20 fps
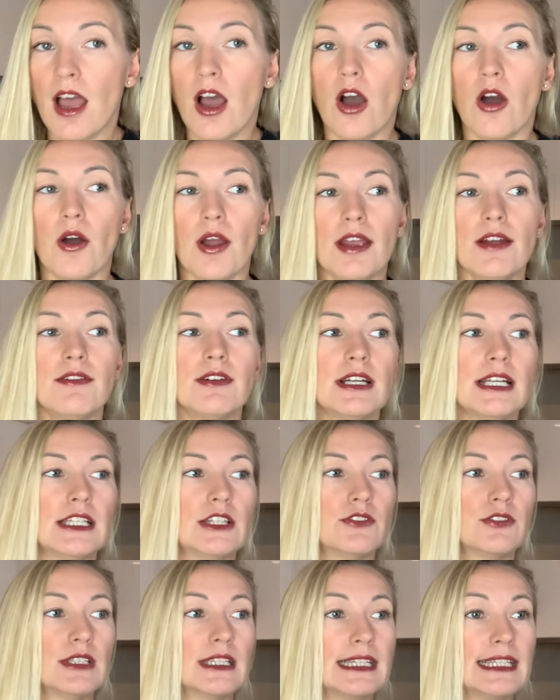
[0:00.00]
However, it
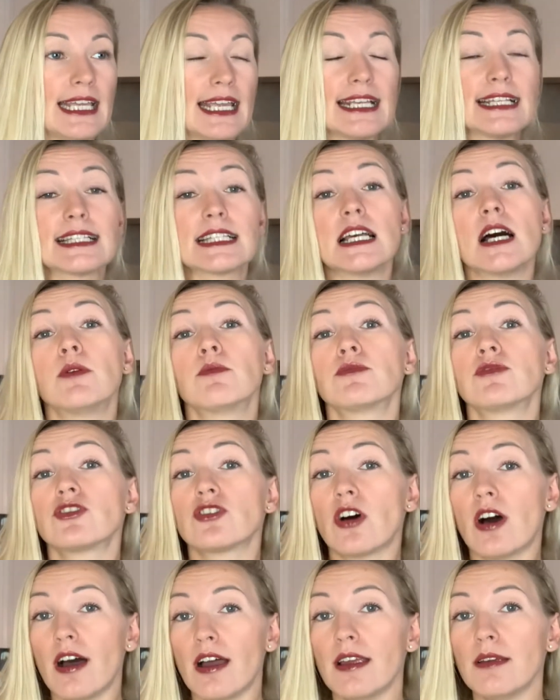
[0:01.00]
will take some
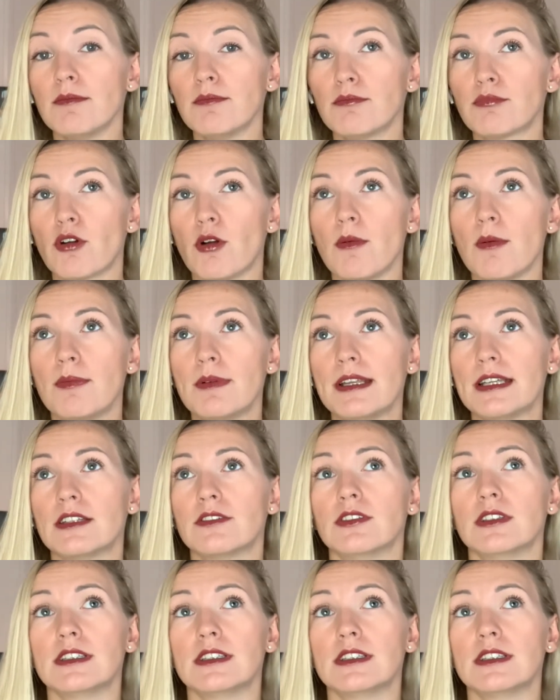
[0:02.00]
time, probably it will